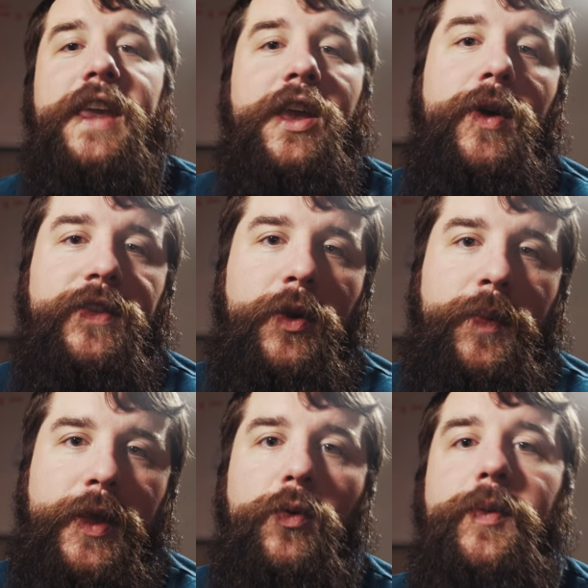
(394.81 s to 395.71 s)
The EOS
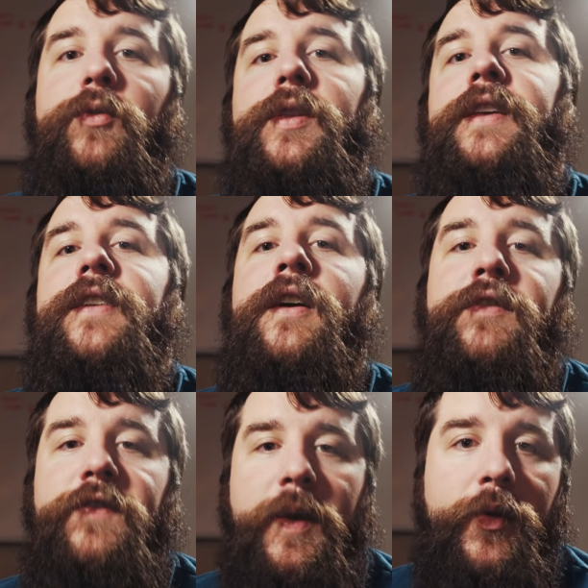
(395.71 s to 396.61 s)
RP will be released on
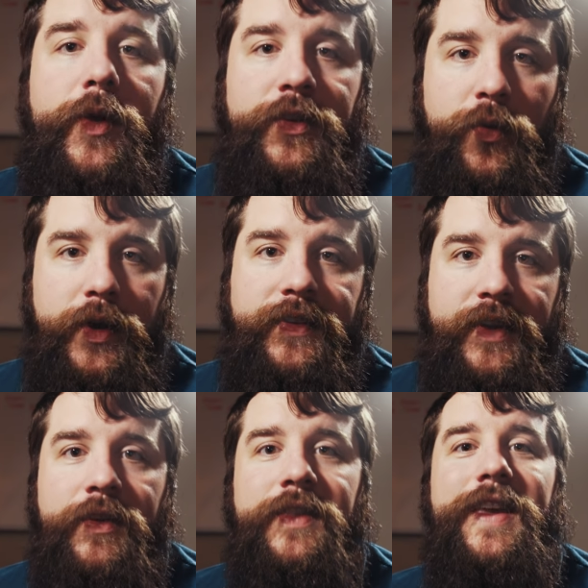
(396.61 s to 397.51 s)
February 26
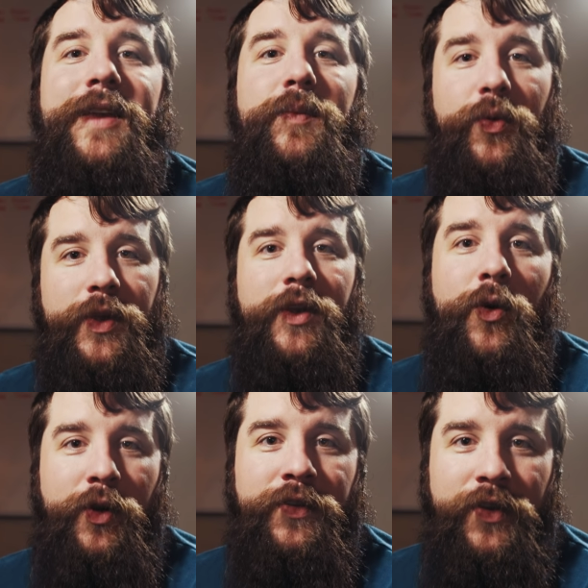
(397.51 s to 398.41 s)
7th and
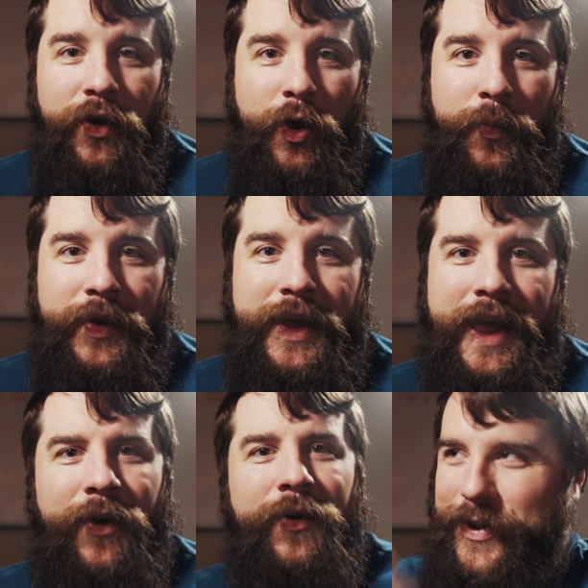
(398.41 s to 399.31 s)
pre-orders are open
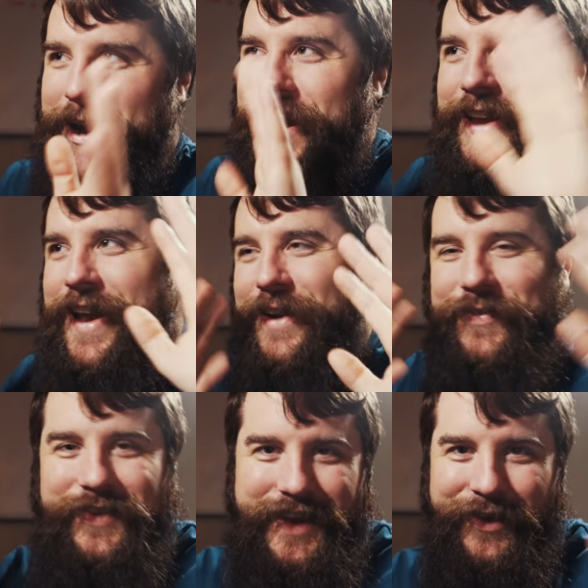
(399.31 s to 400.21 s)
now. But I kind
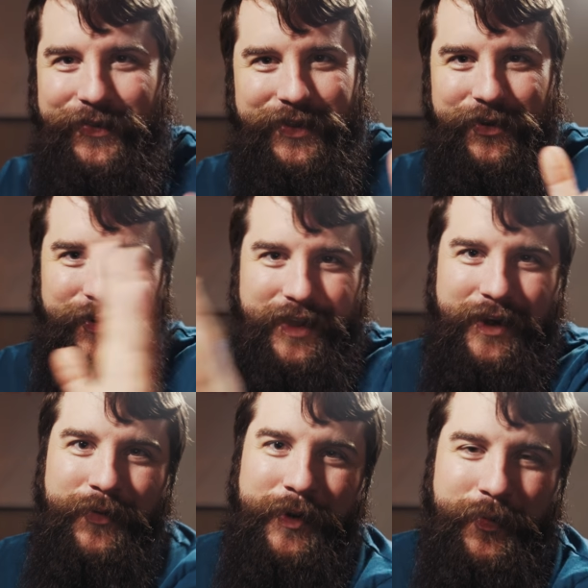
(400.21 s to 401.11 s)
of doubt that you're
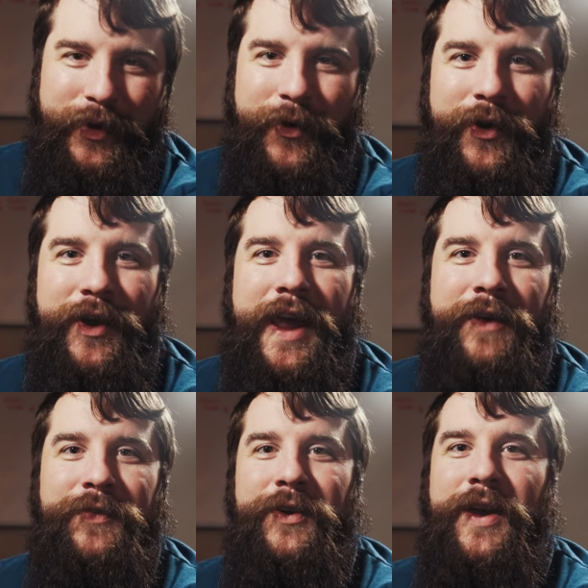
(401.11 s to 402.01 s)
gonna wanna pre-order it
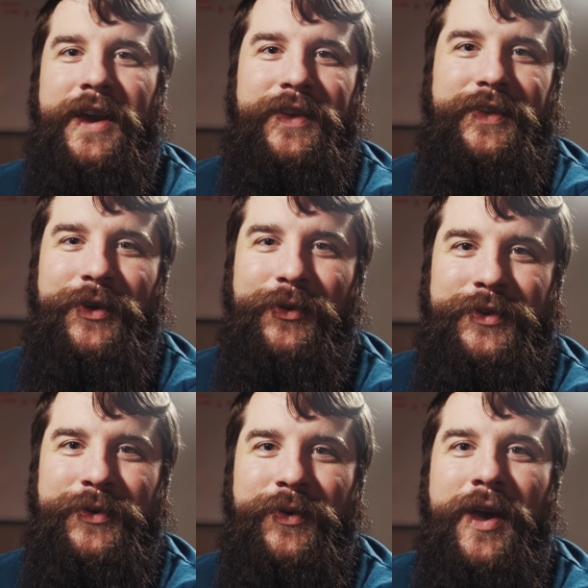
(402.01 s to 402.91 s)
after I just
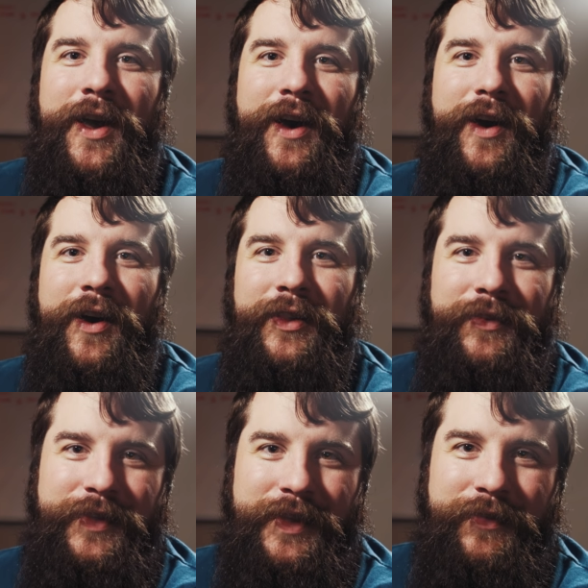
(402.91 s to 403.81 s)
told you all
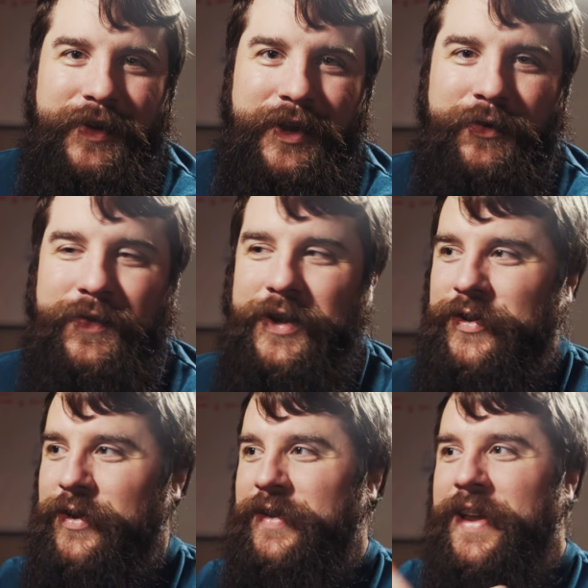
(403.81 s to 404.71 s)
of the video
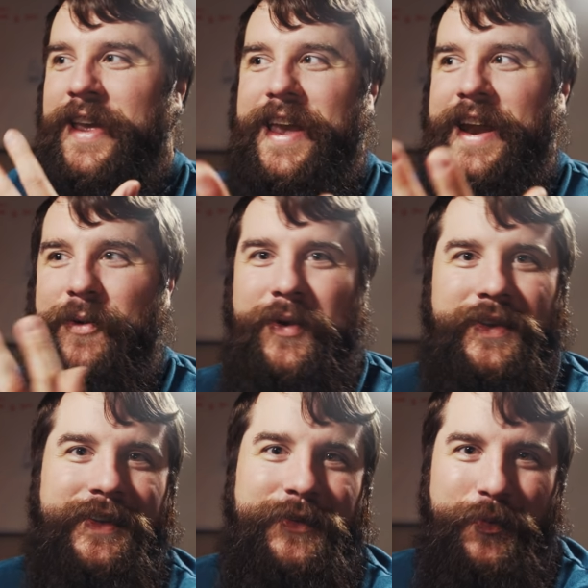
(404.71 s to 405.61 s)
features and I
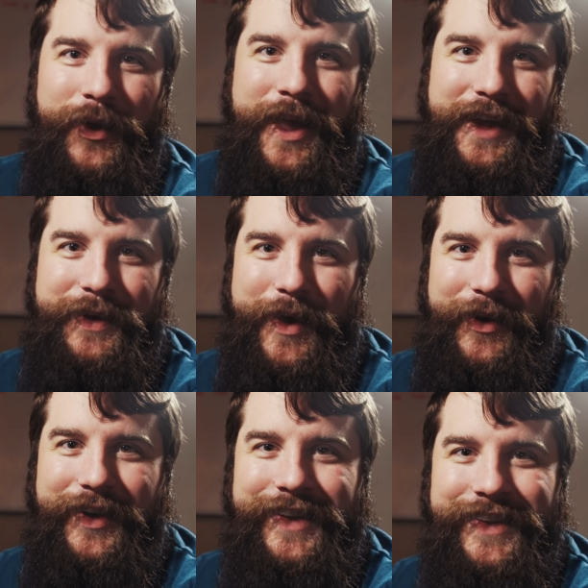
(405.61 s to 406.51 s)
wasn't super kind
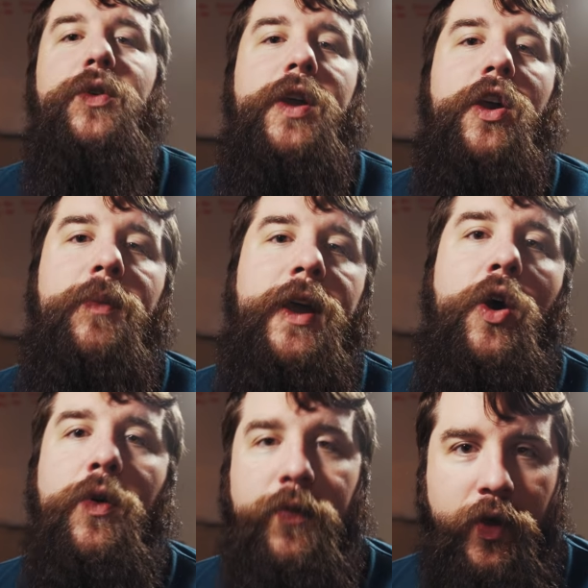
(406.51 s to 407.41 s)
about it. So here are my
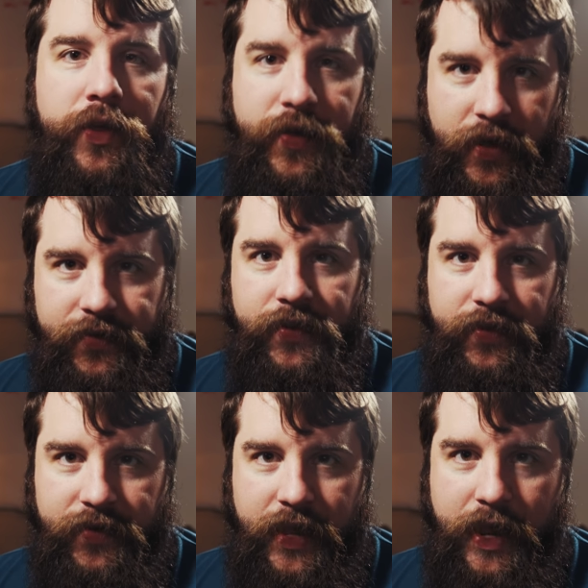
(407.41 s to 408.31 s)
overall thoughts on
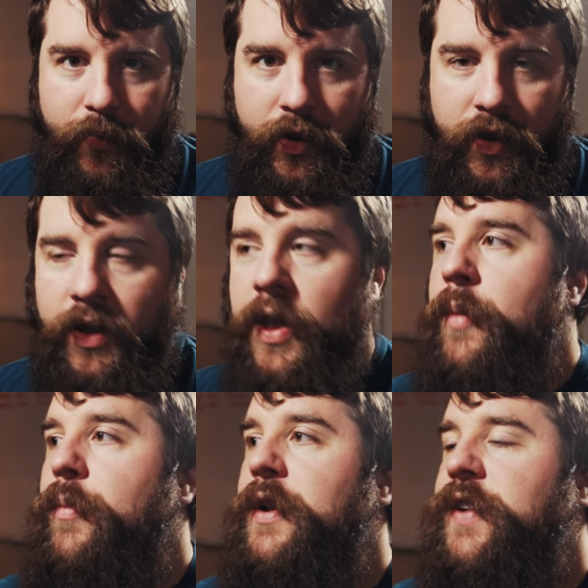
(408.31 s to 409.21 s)
this camera.
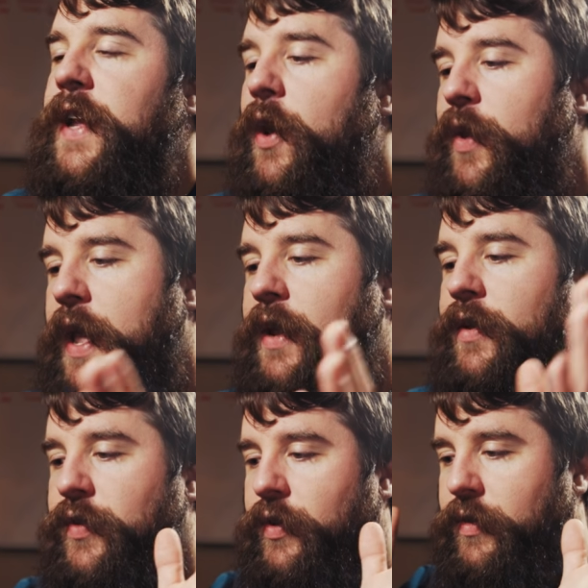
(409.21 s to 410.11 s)
Much like how
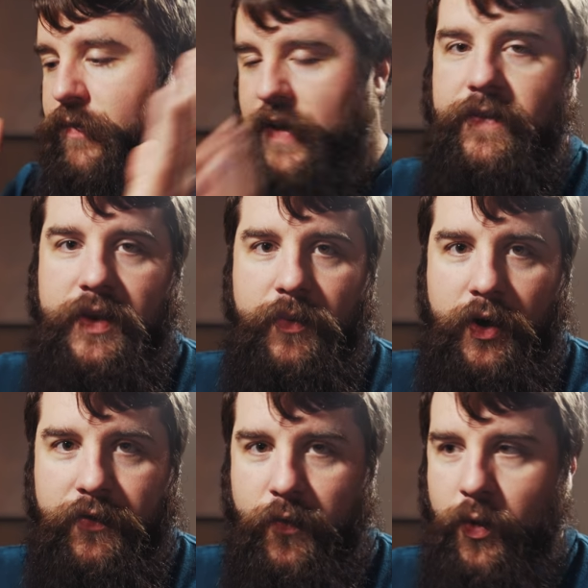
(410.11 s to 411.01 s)
Canon took the 5D
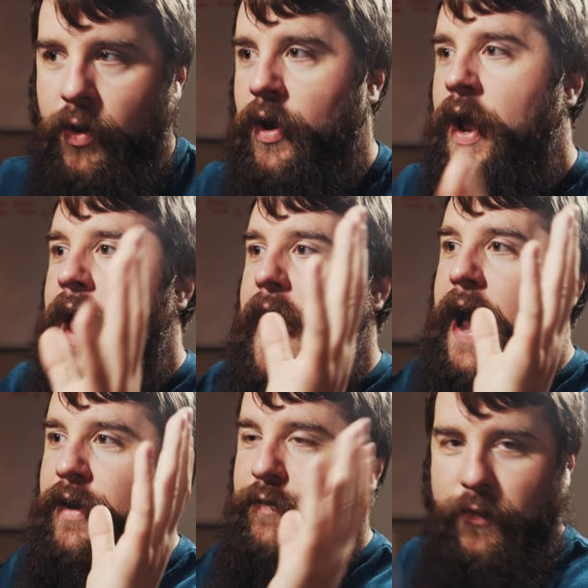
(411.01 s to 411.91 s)
Mark IV,
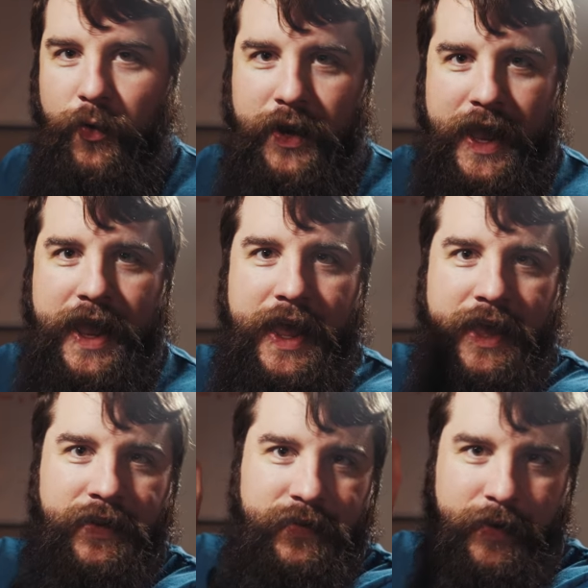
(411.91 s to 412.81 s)
added 4K
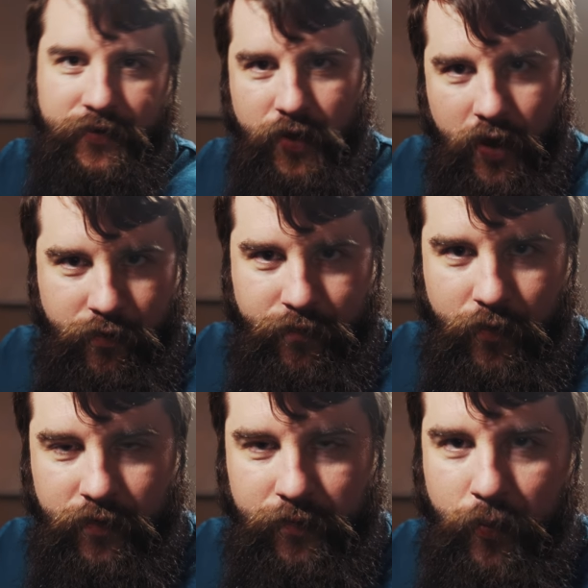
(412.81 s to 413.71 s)
and some extra
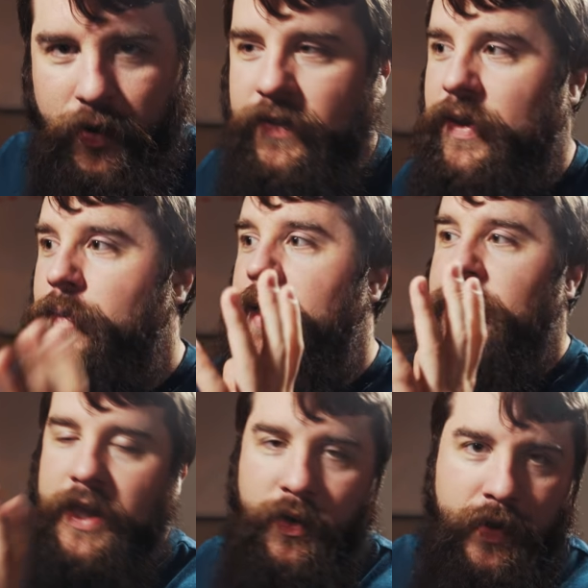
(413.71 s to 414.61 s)
autofocus points and made
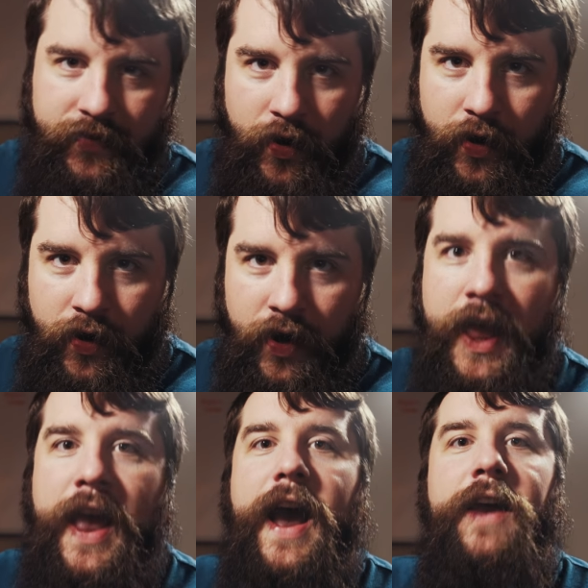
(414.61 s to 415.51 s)
the EOS R,
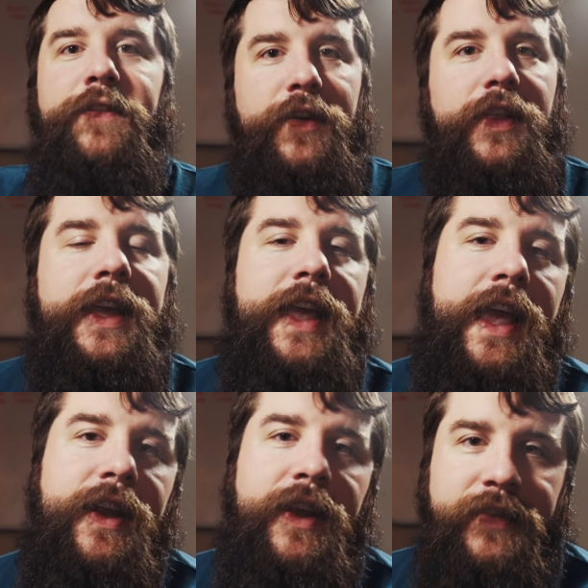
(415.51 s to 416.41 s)
I feel like
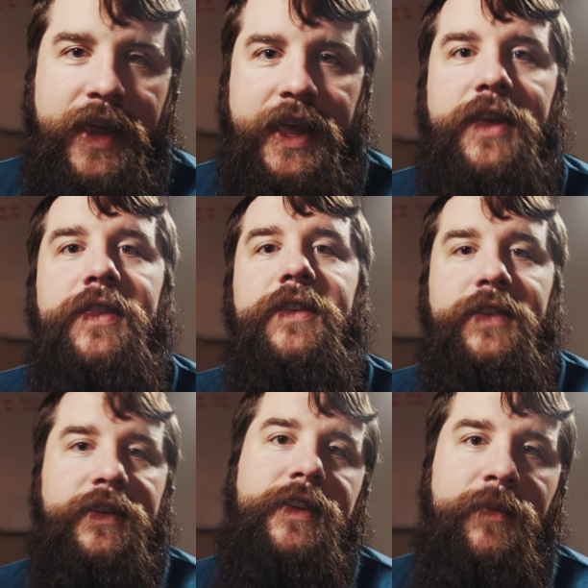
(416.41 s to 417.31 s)
Canon has taken the
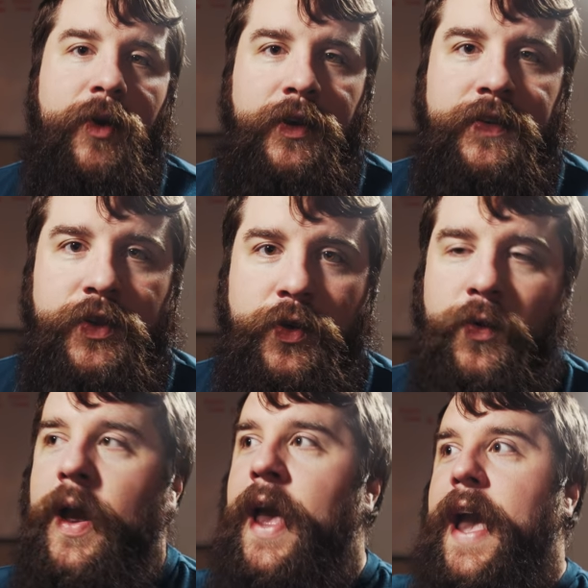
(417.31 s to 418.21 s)
6D Mark
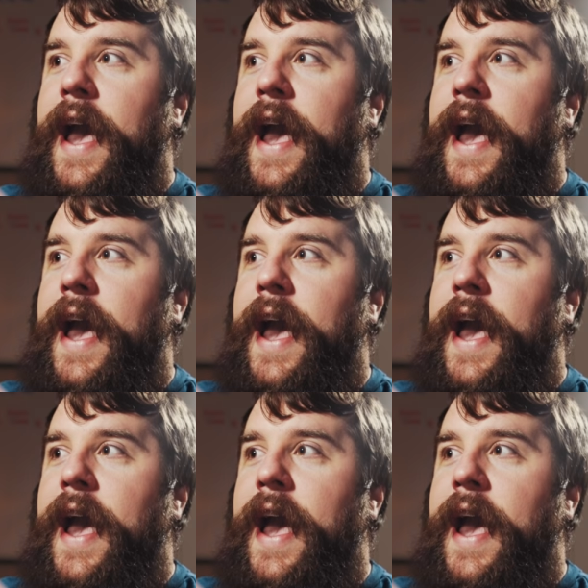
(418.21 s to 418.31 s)
II,